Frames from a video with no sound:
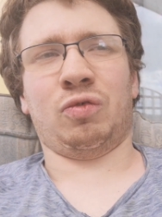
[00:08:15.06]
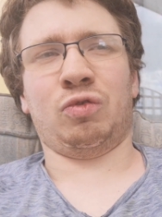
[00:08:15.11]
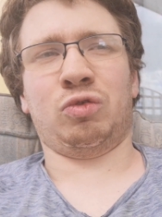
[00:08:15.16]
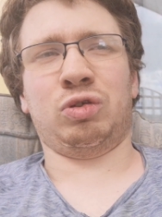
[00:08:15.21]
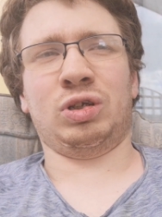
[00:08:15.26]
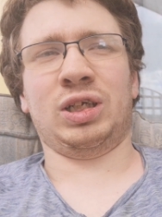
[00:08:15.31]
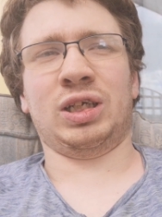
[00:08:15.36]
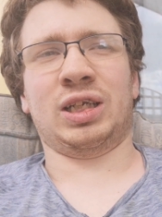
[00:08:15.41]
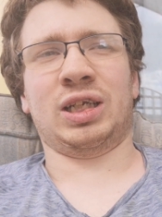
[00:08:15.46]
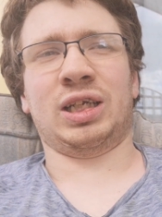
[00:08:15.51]

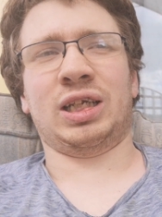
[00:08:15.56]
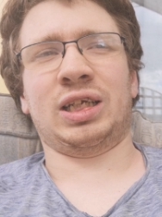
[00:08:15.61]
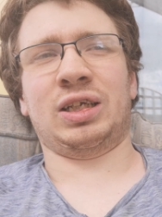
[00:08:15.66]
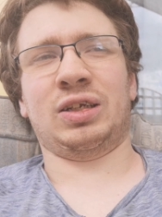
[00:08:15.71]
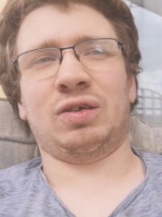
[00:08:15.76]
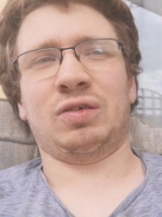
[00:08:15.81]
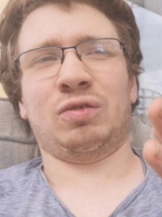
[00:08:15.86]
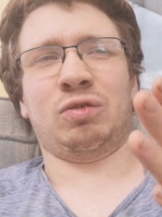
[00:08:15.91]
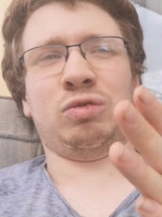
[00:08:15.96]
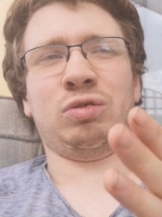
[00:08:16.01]
3
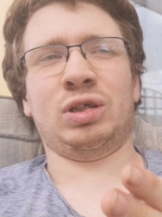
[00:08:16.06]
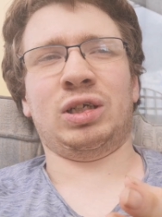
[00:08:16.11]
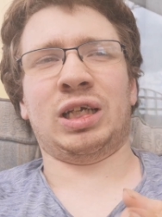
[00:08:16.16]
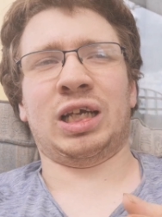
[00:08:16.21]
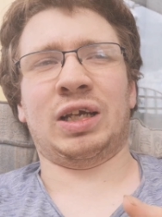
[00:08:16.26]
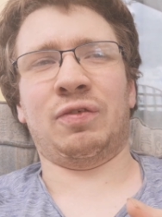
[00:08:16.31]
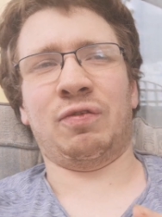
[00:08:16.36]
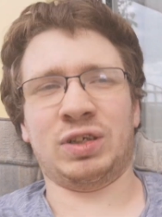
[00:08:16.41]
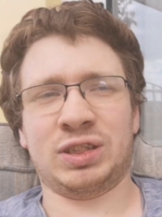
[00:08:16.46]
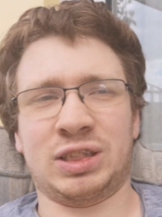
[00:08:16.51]
elite,
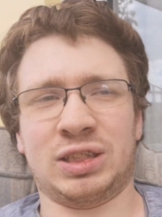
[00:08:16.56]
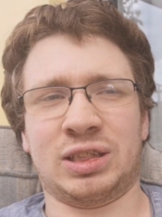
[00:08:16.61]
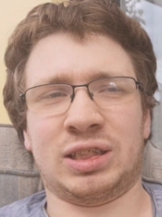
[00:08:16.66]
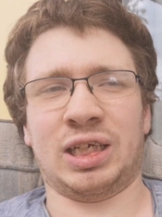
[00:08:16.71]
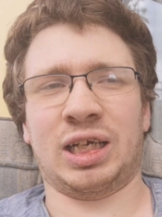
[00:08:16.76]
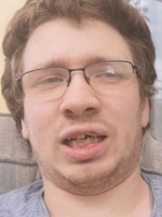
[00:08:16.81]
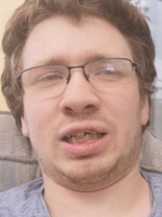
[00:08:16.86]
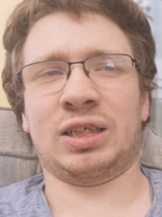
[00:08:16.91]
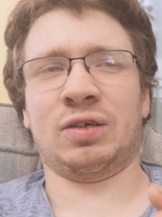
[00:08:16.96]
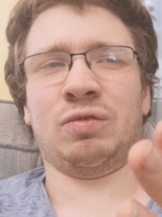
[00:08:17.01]
3 fast
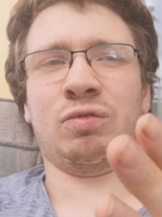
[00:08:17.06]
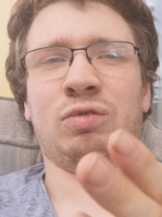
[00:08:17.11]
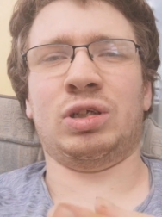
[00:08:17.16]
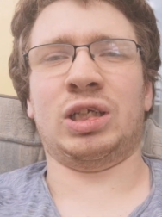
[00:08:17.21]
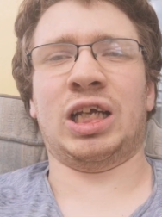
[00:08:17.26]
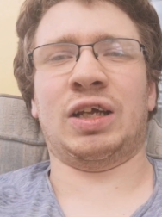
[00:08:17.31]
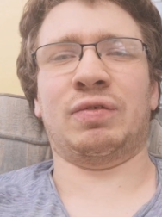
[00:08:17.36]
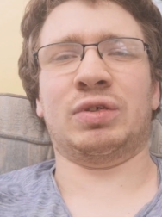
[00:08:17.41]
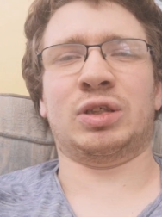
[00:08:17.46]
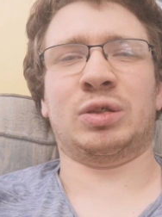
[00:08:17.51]
attack,
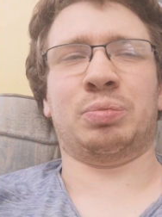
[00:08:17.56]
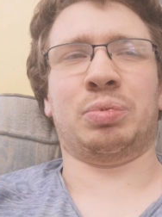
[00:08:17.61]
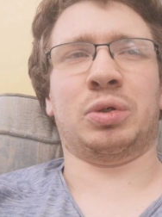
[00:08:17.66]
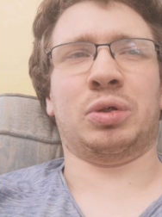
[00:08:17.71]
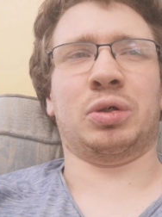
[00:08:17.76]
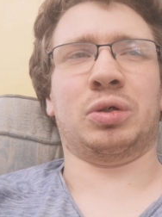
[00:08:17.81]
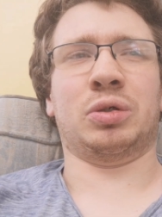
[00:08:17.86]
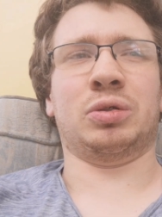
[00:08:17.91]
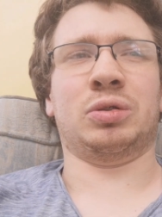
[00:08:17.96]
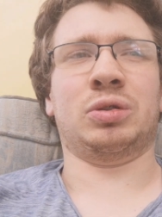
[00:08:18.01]
3 heavy
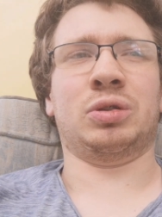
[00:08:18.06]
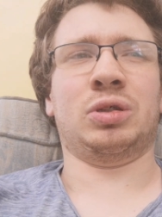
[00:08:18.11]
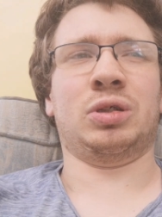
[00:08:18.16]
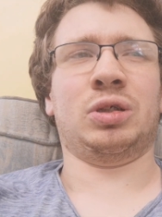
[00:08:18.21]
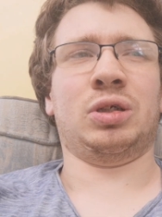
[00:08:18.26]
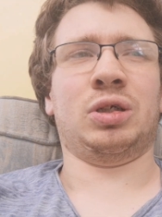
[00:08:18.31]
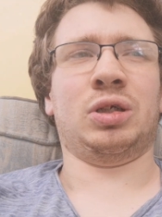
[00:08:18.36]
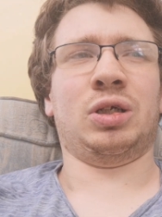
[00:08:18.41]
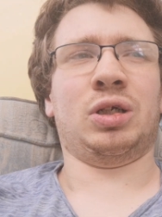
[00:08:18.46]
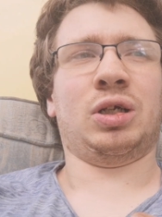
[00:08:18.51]
support.
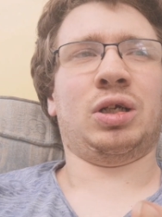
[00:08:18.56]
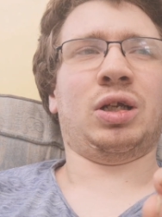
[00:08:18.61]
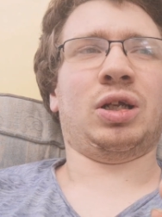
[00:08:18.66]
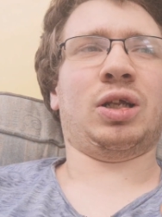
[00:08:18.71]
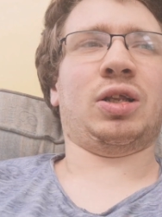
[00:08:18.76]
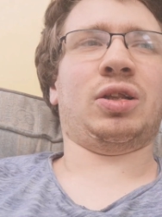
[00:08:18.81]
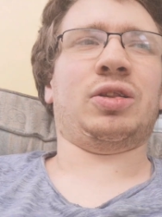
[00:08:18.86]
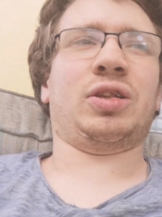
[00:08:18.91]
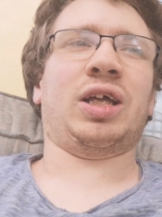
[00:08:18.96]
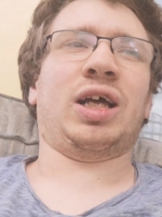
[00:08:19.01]

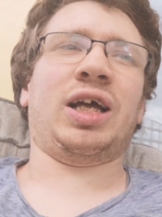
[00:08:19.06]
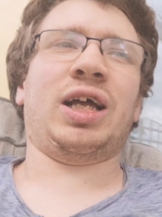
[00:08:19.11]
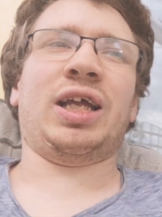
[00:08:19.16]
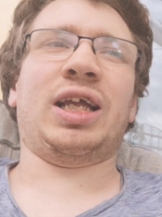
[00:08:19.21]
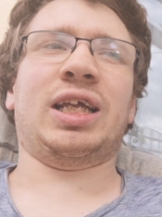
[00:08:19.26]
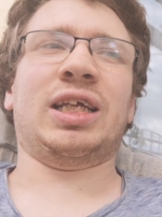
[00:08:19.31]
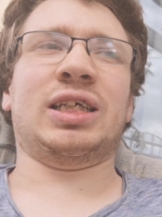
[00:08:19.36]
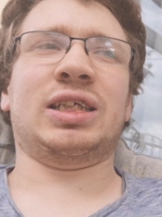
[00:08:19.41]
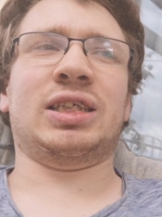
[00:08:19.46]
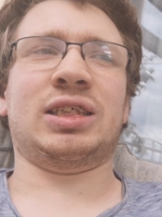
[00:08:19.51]

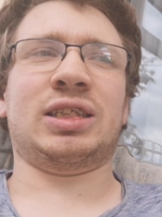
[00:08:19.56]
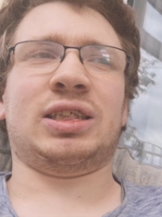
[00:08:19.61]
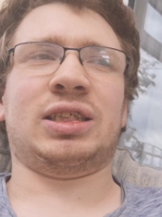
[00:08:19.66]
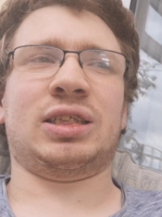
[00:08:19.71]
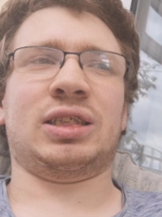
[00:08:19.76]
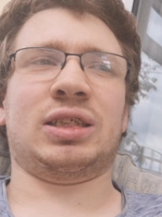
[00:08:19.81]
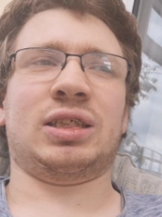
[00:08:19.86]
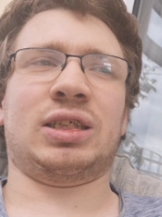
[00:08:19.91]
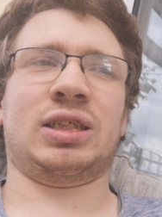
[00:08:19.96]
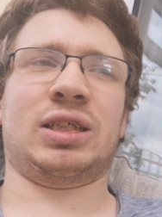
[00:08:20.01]
That
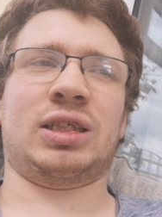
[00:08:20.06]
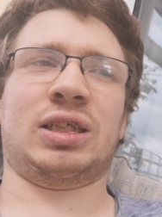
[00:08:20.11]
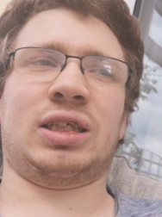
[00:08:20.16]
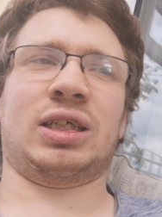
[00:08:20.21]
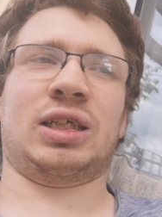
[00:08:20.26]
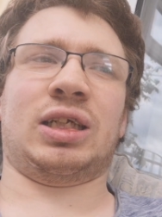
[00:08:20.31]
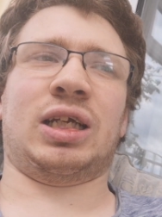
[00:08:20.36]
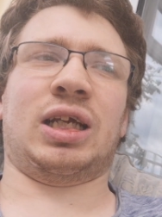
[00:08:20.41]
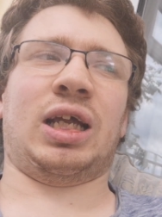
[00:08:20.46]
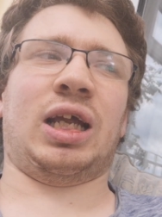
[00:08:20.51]
is
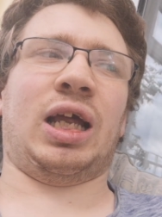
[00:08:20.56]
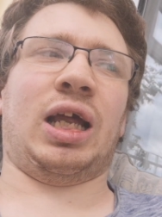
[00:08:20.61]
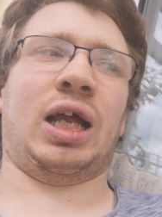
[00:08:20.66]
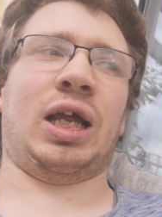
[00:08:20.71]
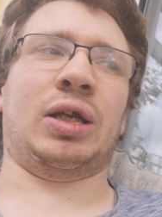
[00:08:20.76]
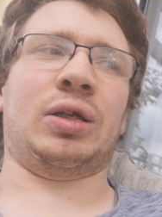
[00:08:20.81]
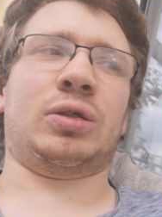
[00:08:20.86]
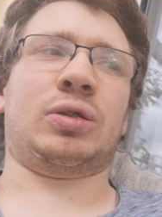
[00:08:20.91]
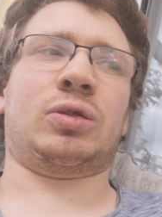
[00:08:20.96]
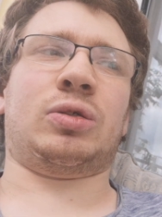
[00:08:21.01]

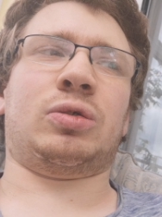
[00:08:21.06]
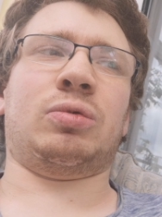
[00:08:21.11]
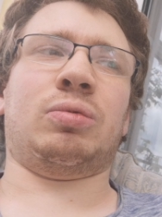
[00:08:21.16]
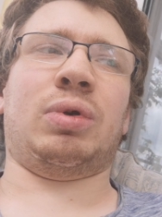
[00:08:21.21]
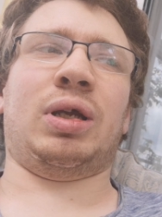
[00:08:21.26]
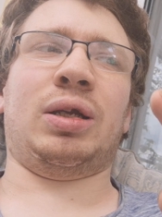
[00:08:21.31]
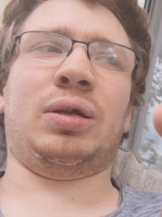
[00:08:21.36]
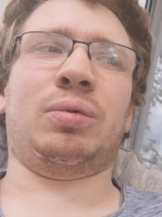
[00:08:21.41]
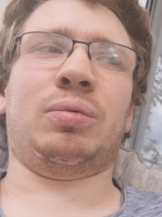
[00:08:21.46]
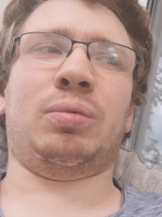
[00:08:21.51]
a
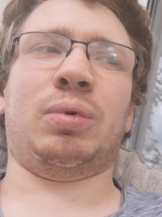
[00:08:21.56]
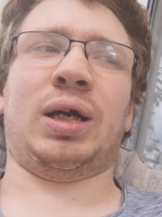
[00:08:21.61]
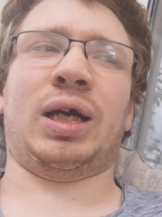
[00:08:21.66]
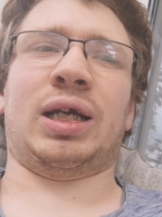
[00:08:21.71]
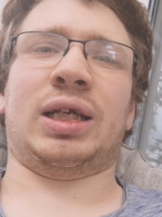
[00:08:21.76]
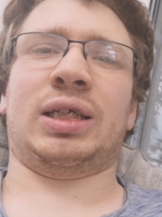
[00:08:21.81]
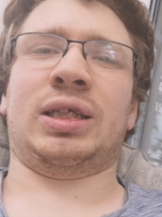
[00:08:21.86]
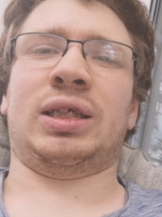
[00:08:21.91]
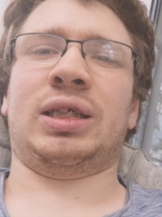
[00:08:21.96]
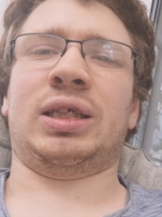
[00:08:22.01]
great
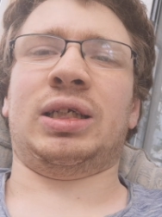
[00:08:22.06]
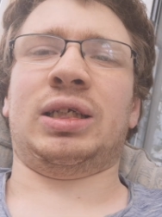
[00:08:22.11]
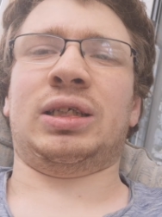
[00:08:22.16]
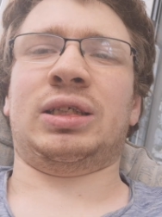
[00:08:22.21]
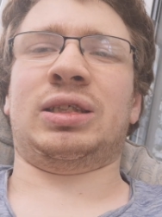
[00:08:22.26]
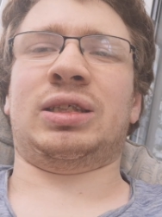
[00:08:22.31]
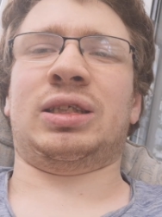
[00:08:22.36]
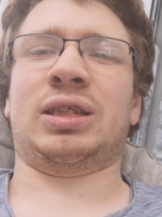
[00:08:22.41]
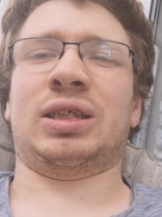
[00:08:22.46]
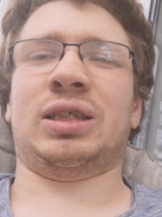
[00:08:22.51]
way
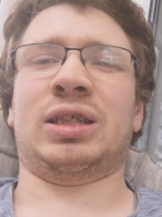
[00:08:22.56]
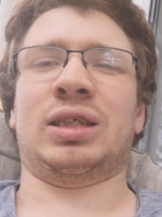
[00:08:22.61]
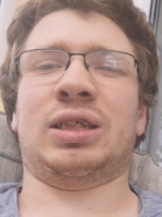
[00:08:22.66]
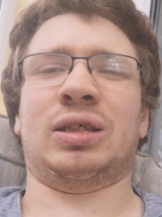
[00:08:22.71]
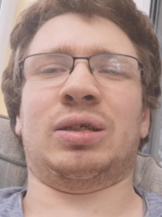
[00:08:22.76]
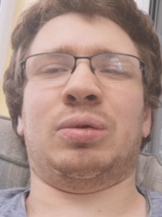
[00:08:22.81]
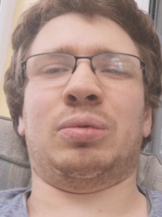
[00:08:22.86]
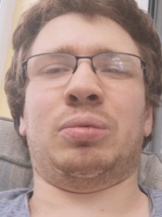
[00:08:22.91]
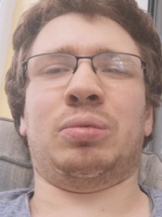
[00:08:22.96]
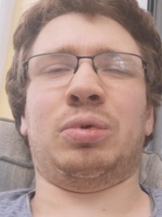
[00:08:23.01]

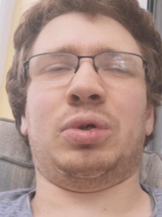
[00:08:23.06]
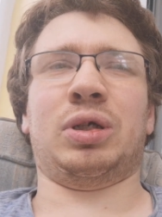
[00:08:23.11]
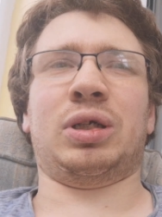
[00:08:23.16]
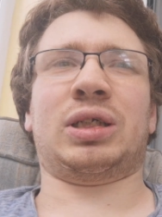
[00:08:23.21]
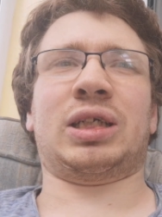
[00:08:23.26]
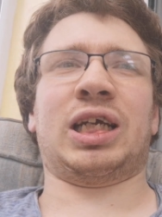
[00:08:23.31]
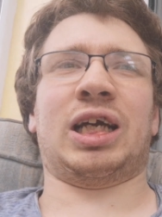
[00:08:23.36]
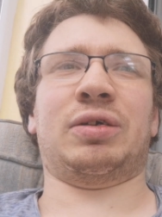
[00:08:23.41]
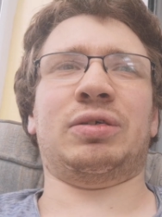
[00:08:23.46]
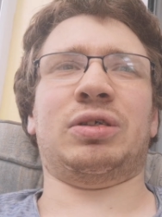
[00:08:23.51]
to
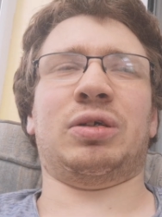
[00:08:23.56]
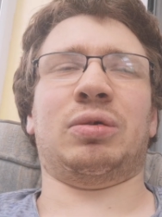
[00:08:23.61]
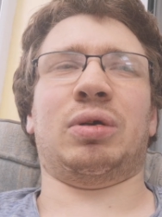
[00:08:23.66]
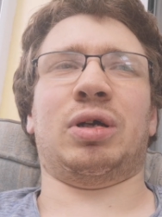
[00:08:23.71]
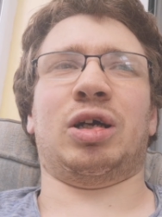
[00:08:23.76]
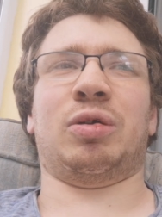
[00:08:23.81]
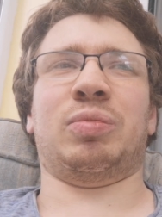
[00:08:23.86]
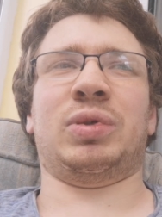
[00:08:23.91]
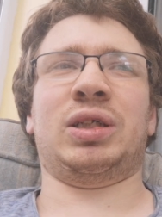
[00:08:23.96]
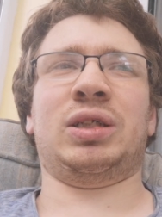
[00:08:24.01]
work out your
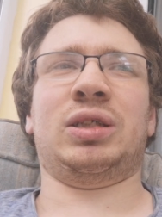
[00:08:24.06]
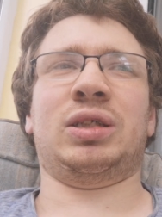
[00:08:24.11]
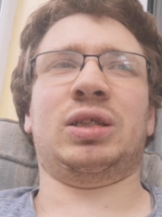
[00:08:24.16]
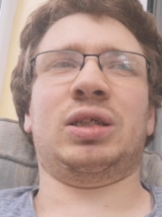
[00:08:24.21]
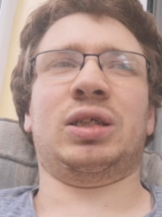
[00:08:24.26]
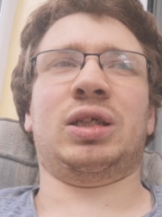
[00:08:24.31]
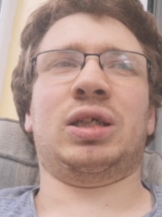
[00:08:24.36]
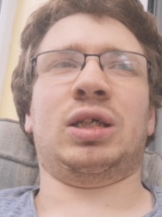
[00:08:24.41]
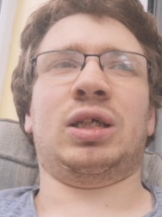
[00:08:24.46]
army.